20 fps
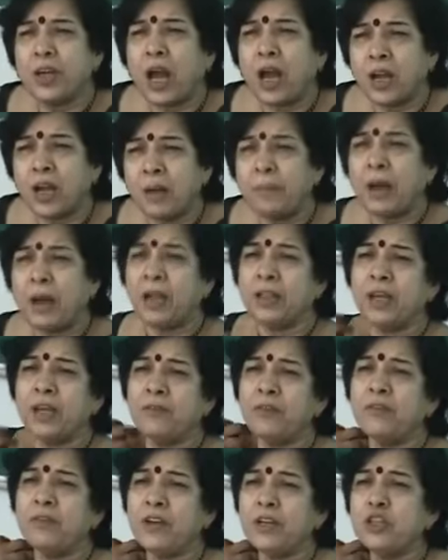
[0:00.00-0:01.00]
Akka
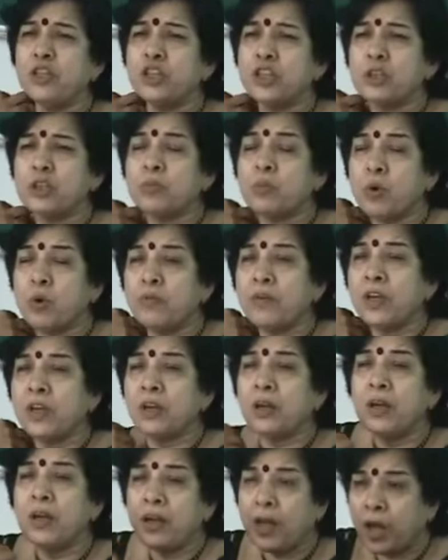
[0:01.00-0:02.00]
Mahadevi, when she is
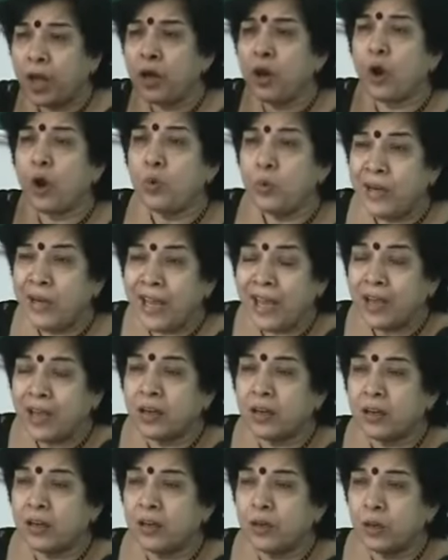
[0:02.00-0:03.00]
moving around
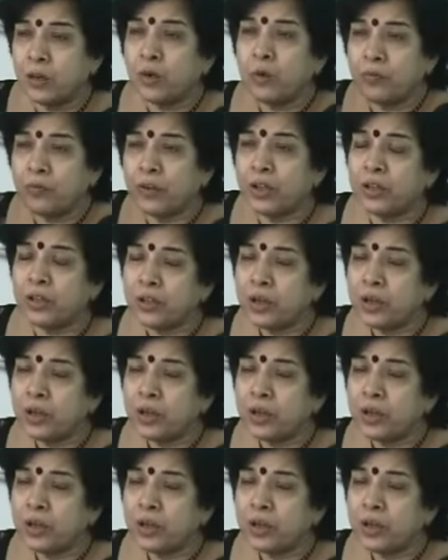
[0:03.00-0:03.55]
naked, you know, with